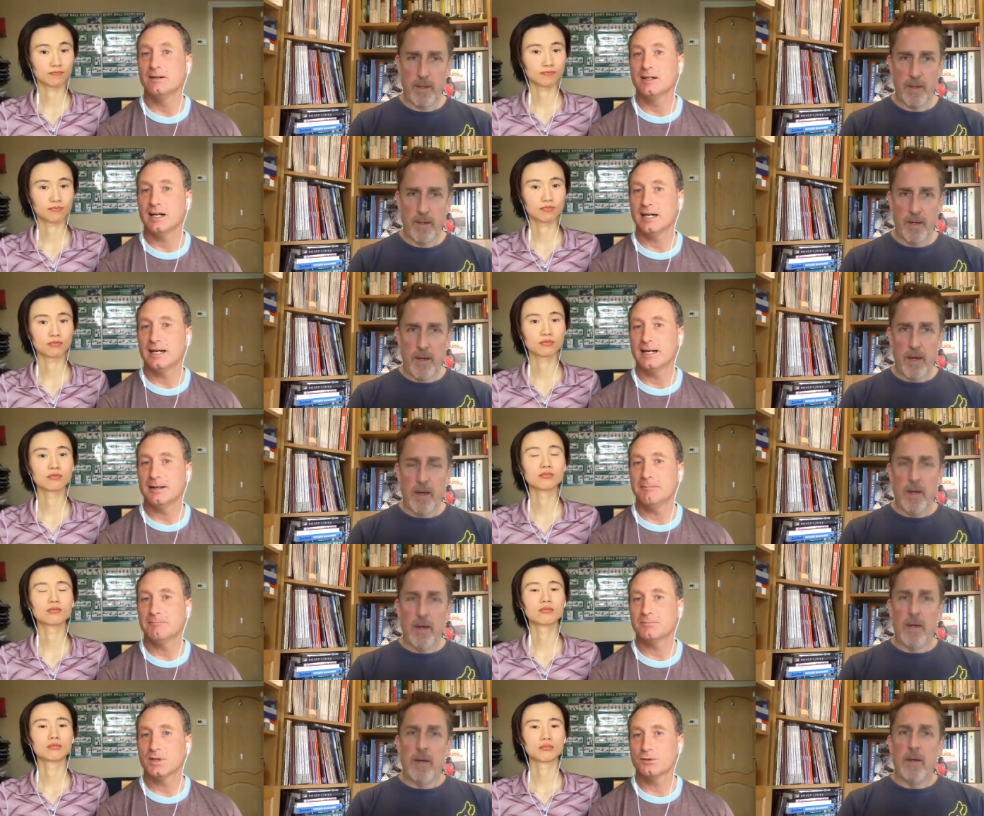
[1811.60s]
Speaker 1: Um,
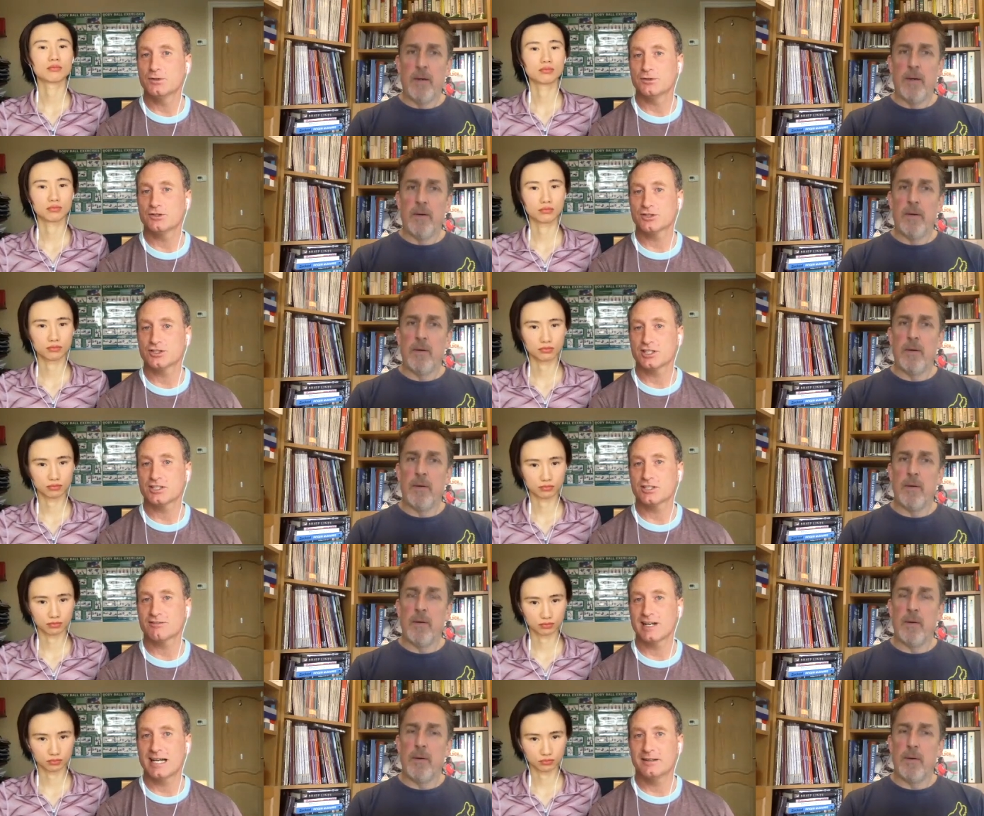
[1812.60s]
no good just sitting
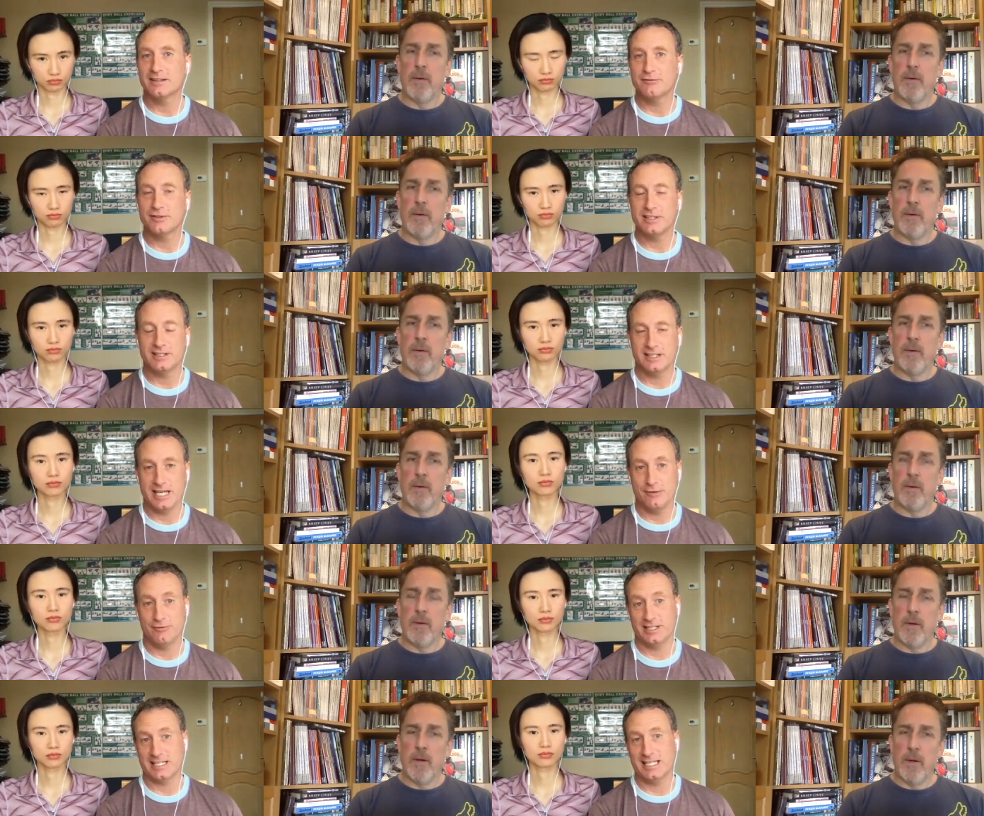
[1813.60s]
around. Every
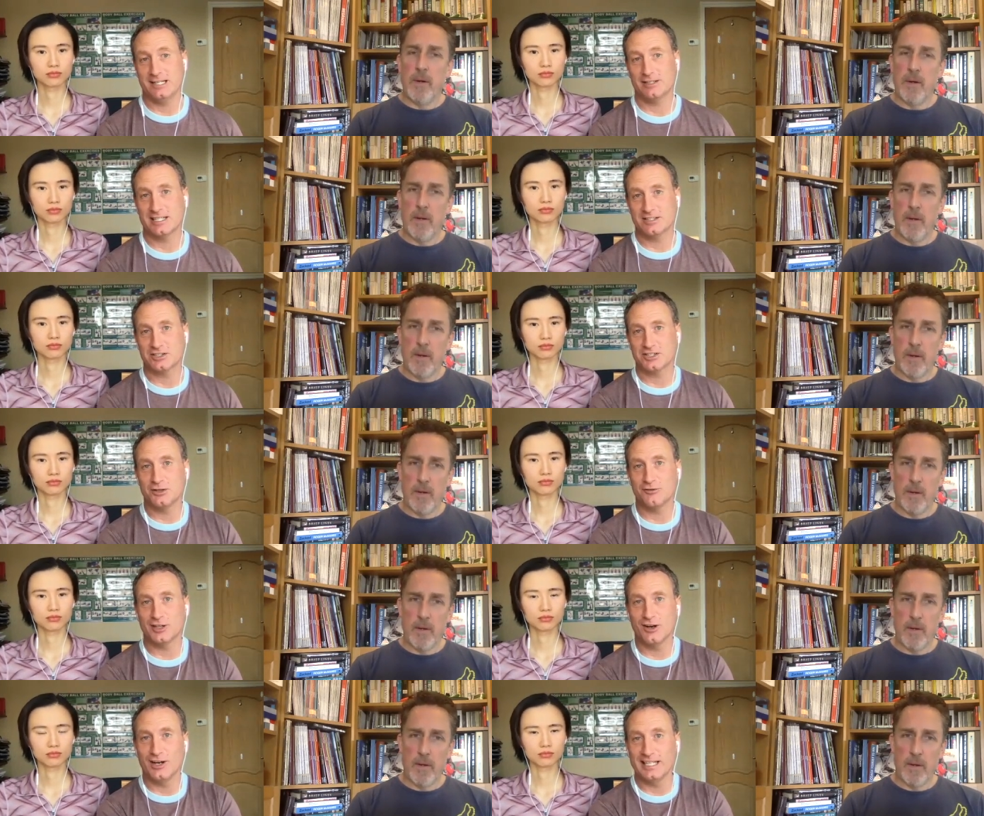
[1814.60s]
every cloud has a silver
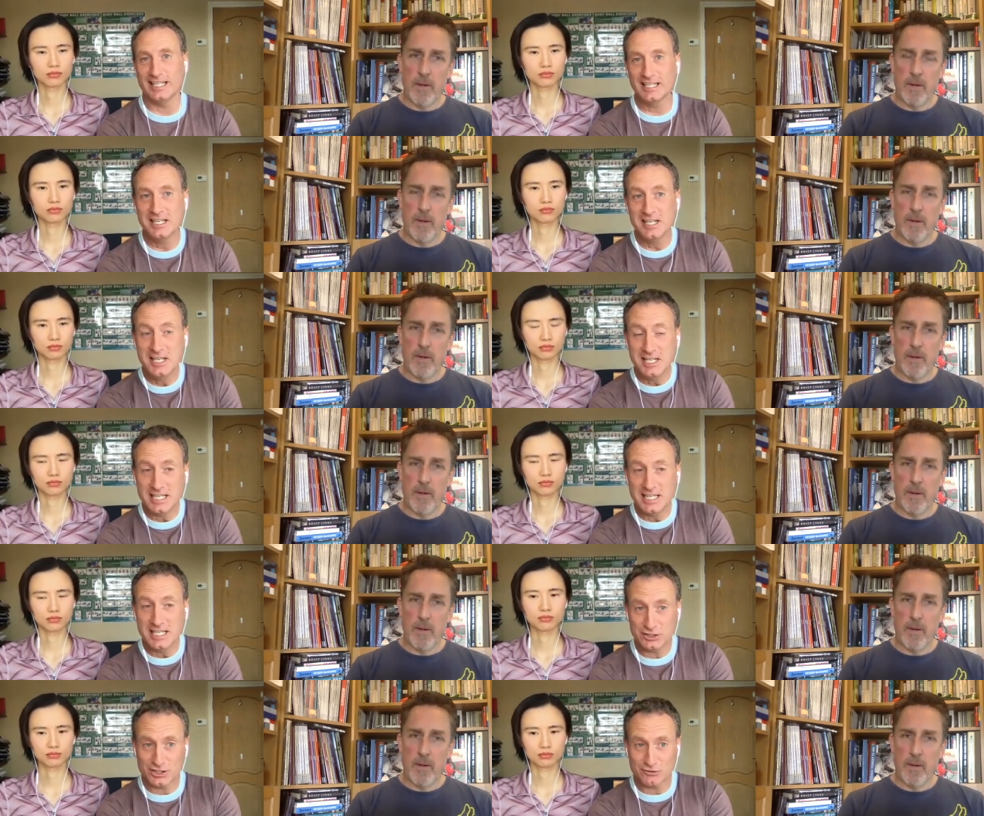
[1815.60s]
lining.
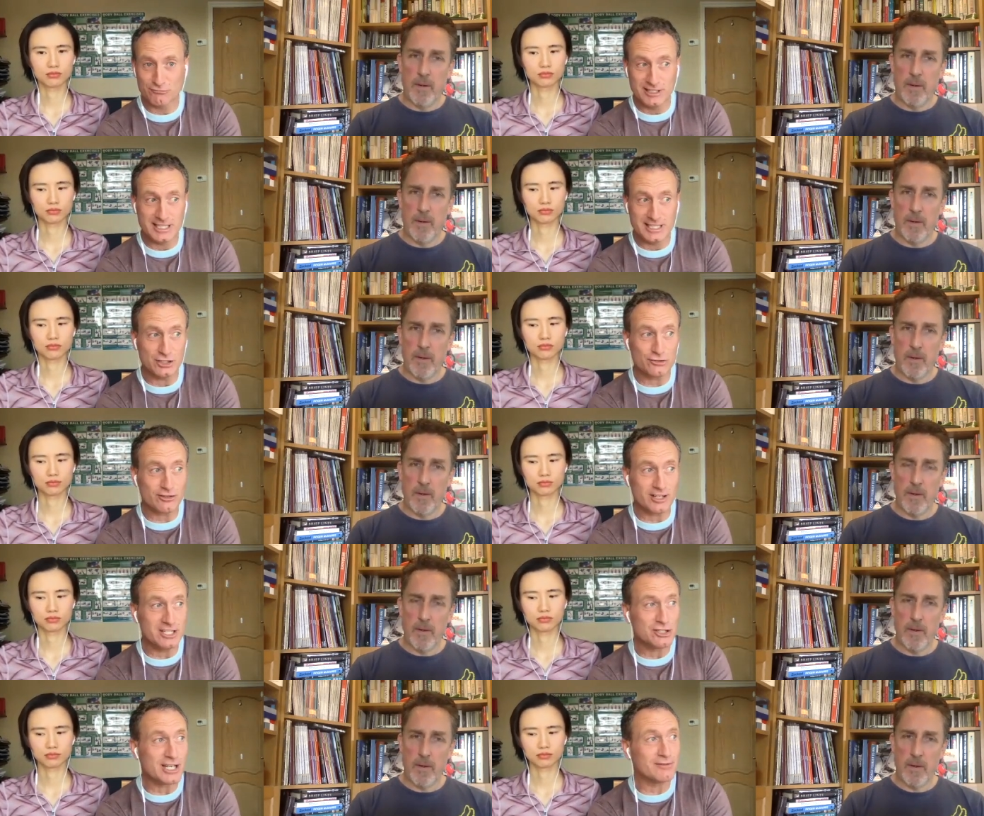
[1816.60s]
It's just really
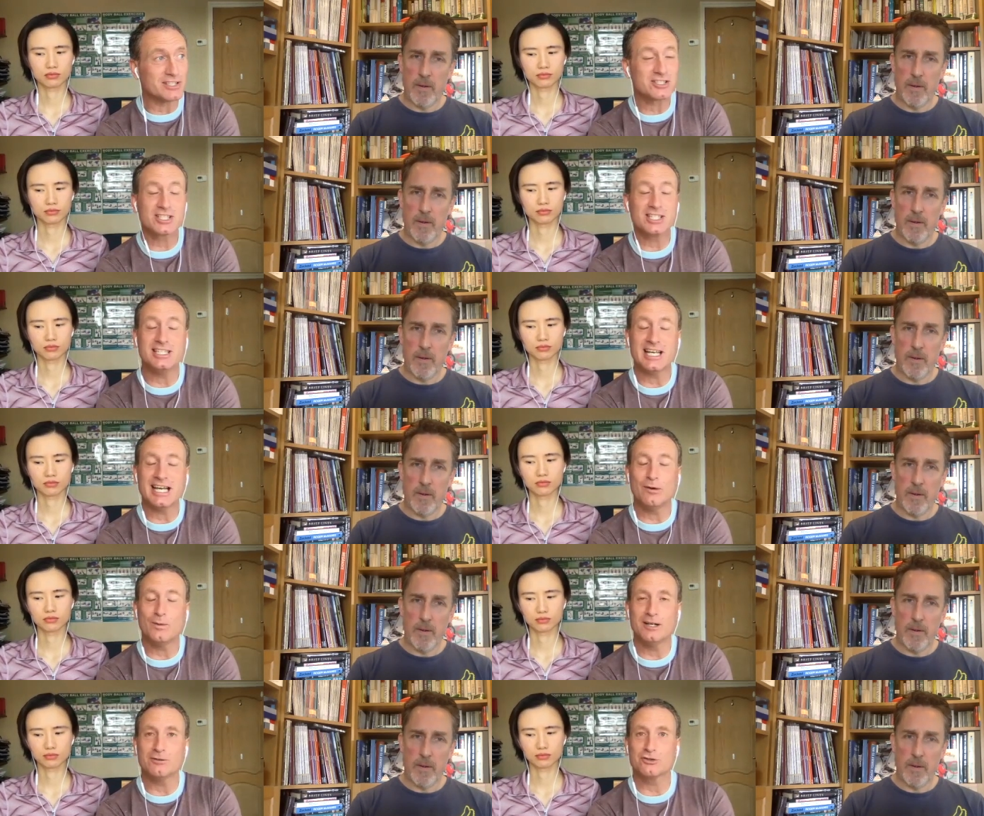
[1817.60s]
strange having seen how
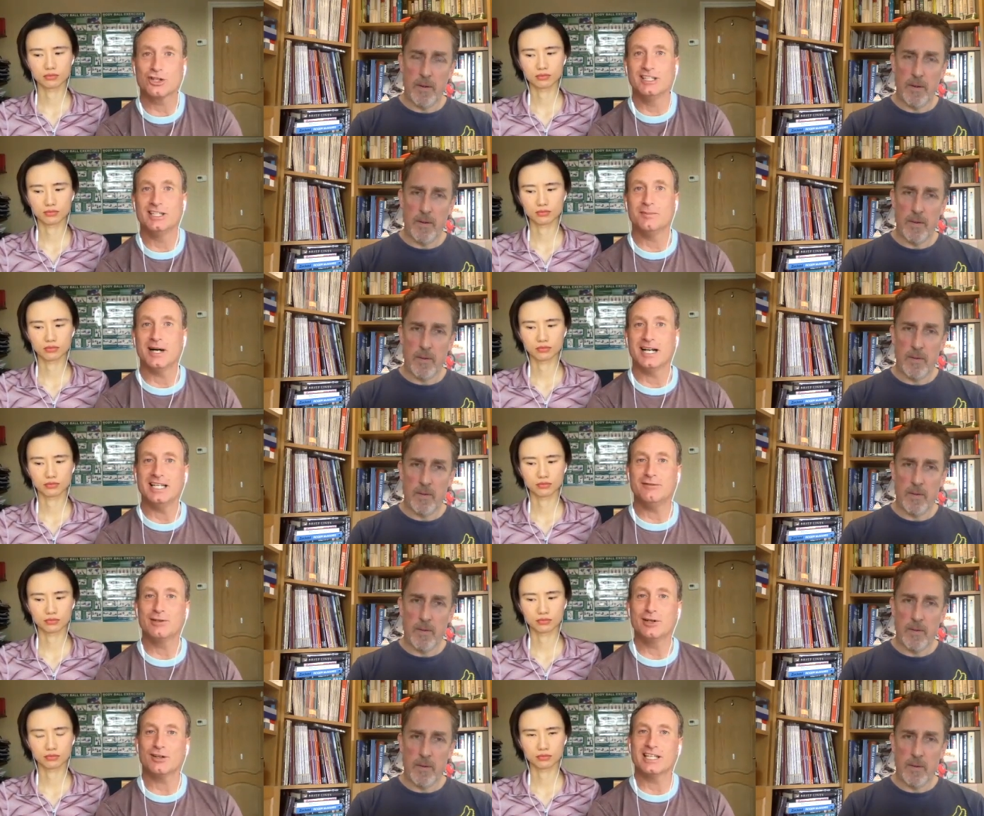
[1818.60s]
well China behaved,
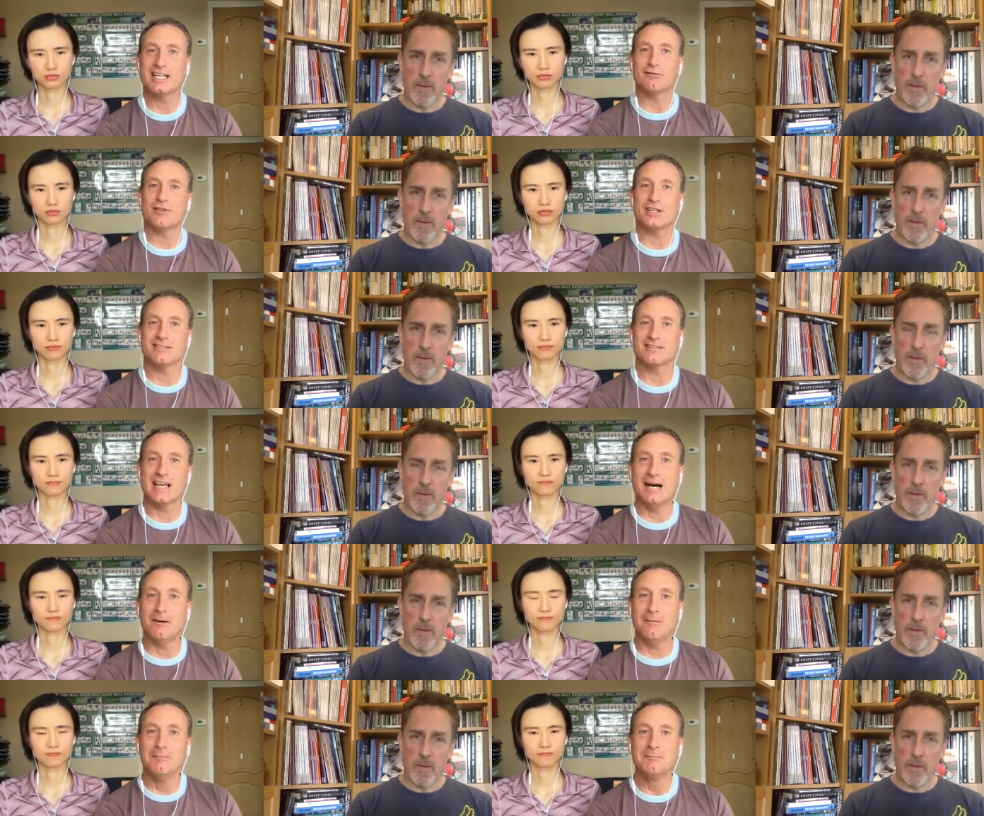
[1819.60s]
locking everything
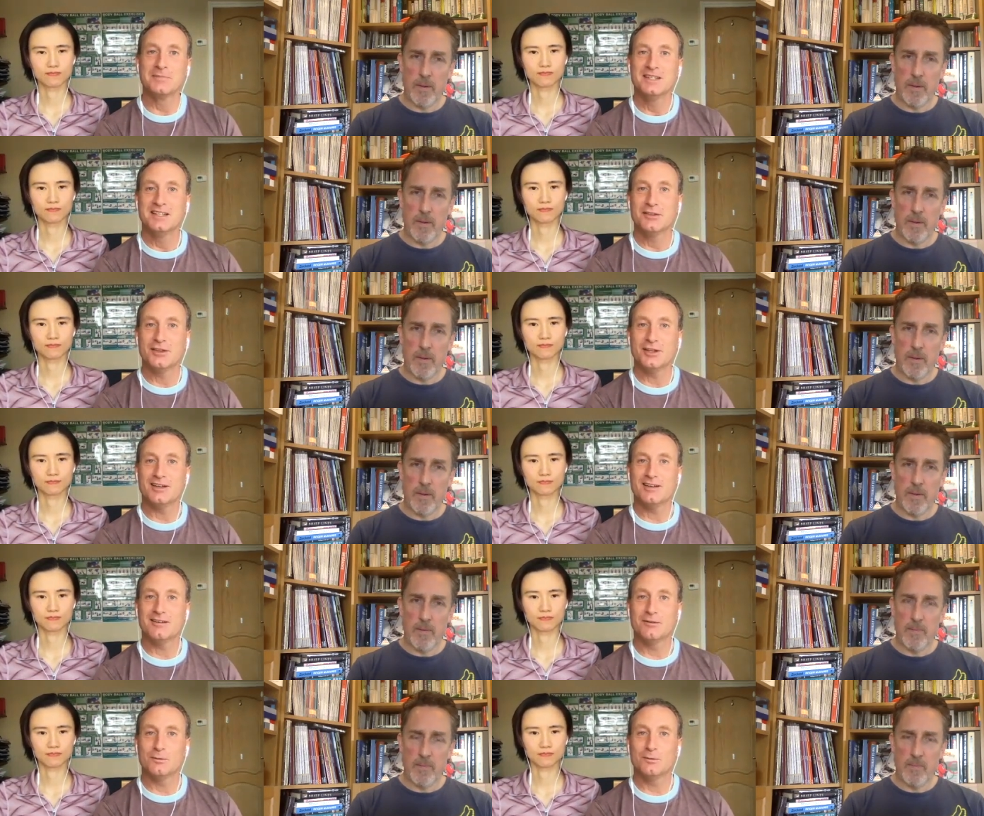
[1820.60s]
down, that
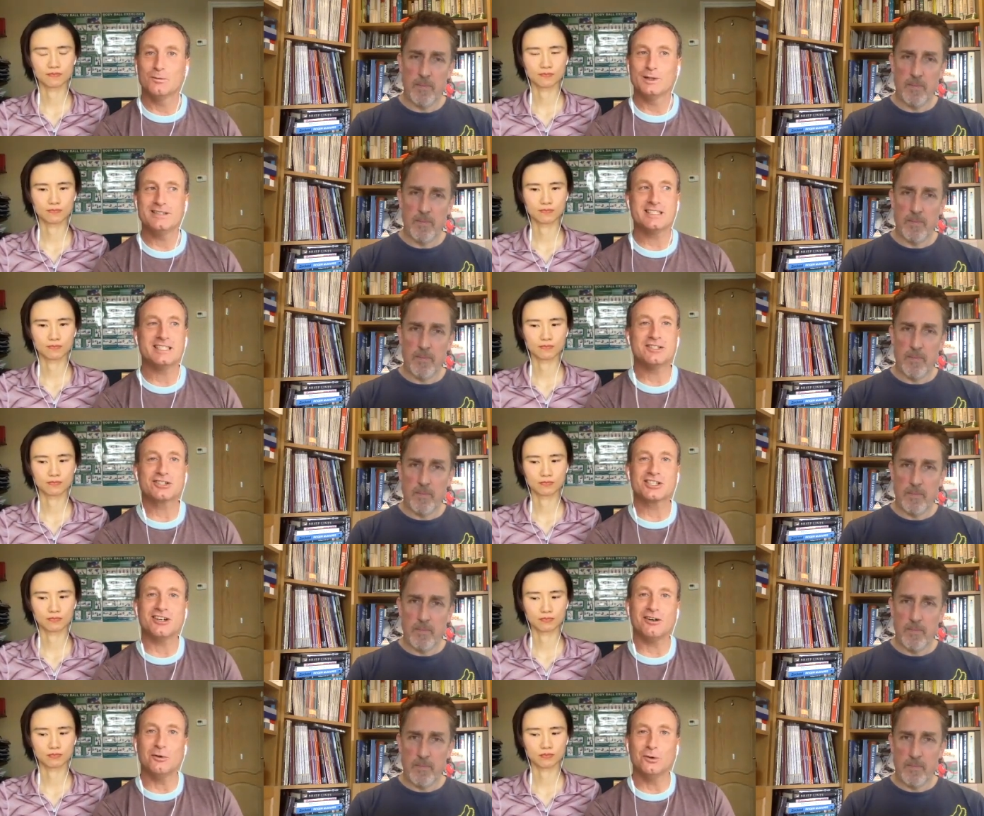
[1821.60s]
we didn't
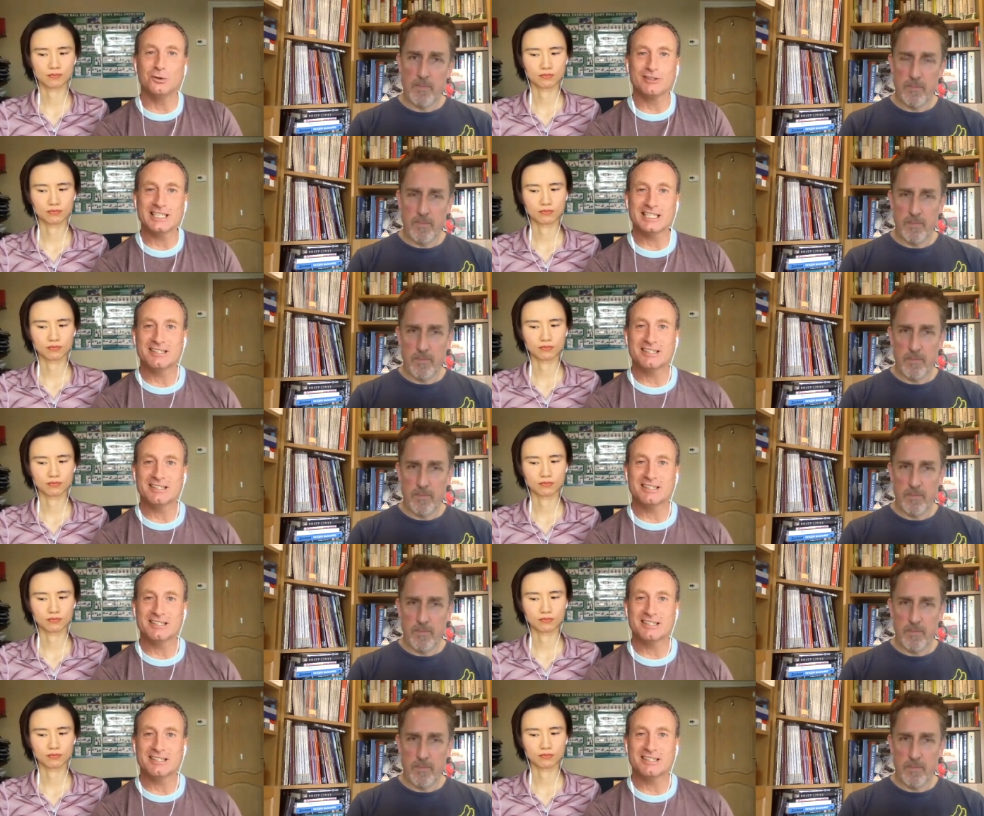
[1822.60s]
start ordering